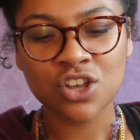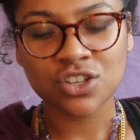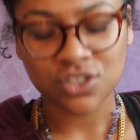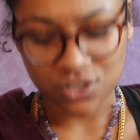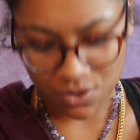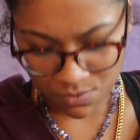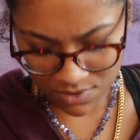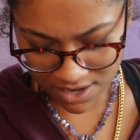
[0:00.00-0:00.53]

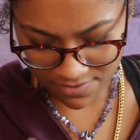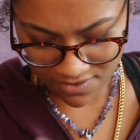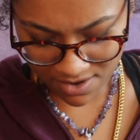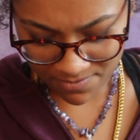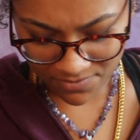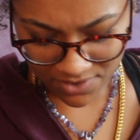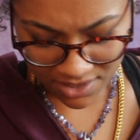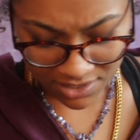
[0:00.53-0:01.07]
So whenever
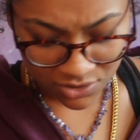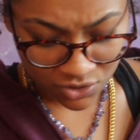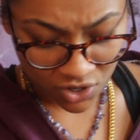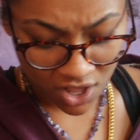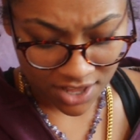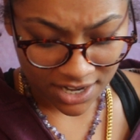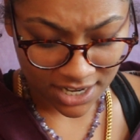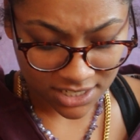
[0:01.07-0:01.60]
I'm feeling
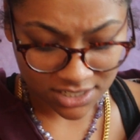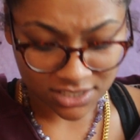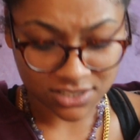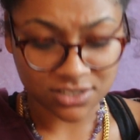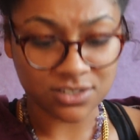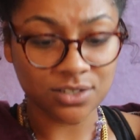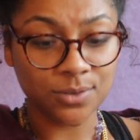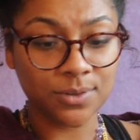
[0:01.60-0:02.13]
drawn, I
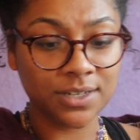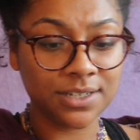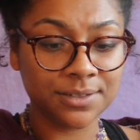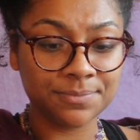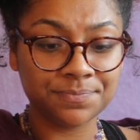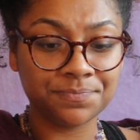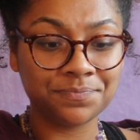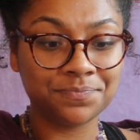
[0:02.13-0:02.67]
just do it.